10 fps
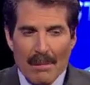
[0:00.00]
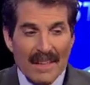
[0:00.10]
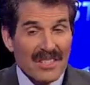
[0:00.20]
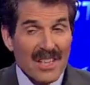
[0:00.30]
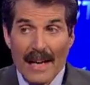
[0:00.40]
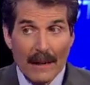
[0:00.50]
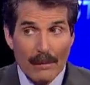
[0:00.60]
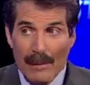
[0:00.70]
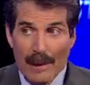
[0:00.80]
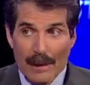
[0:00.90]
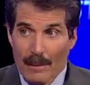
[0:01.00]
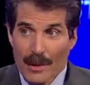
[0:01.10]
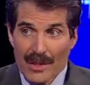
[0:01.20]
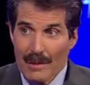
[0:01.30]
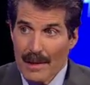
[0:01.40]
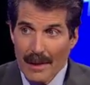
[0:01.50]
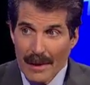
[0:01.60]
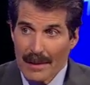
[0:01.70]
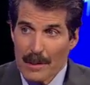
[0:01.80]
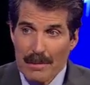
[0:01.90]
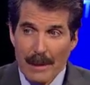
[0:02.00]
but it's not compelling to most Americans.